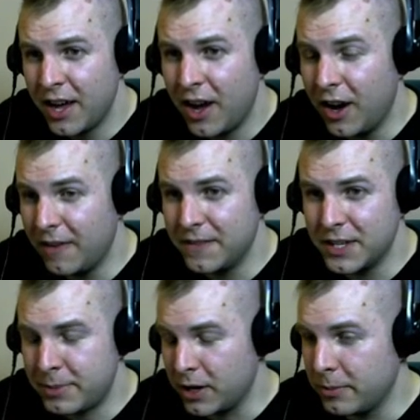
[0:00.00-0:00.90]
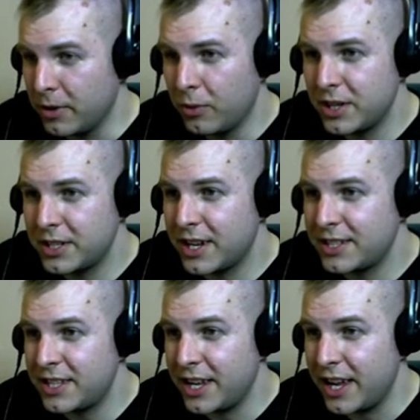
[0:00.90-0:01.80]
of this parable? What does God
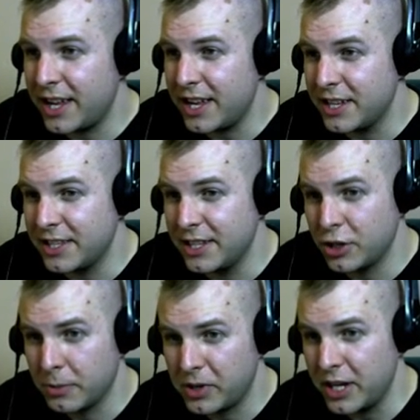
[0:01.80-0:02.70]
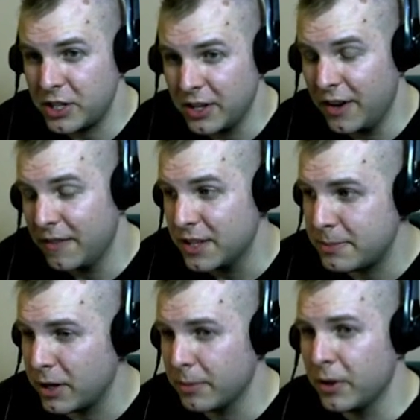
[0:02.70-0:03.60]
say is the interpretation of this
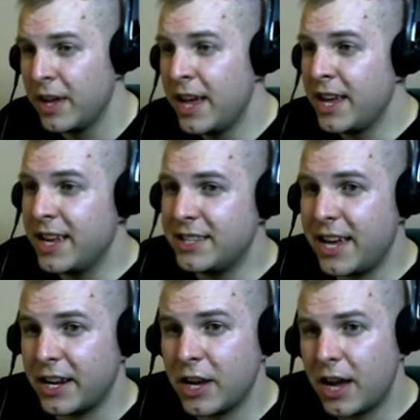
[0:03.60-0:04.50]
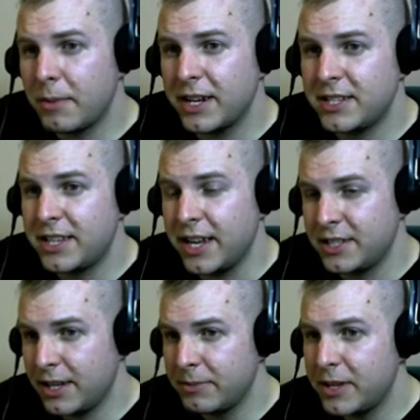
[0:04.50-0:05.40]
parable? Is that God might say
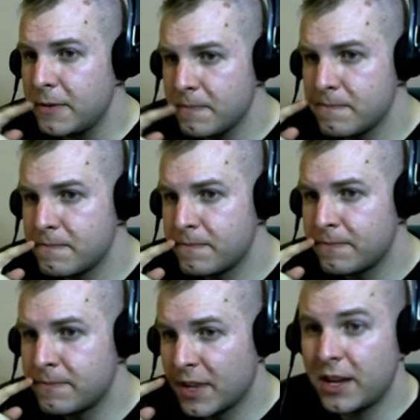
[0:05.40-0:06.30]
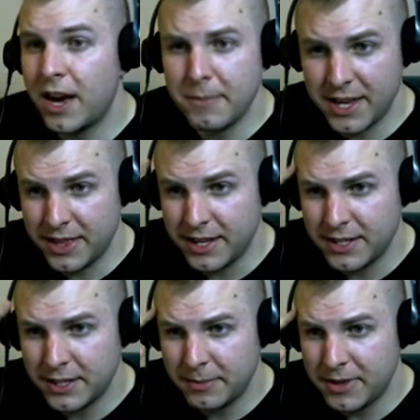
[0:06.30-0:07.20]
something, God might think
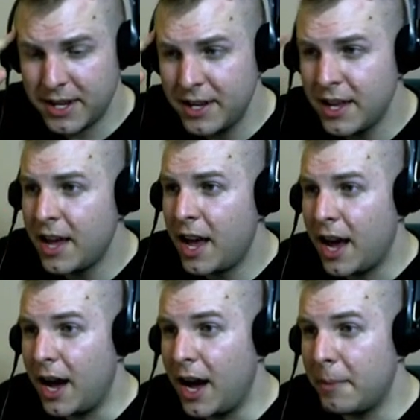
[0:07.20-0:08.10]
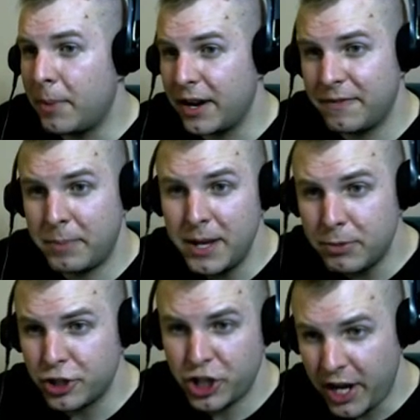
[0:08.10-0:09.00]
something, uh, but if people
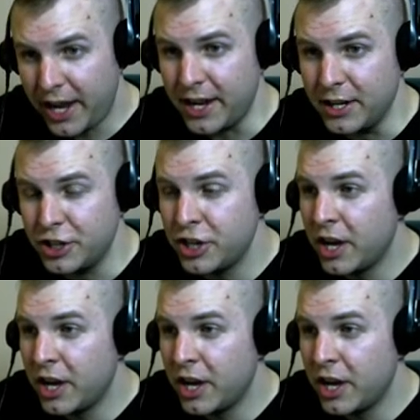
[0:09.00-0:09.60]
change,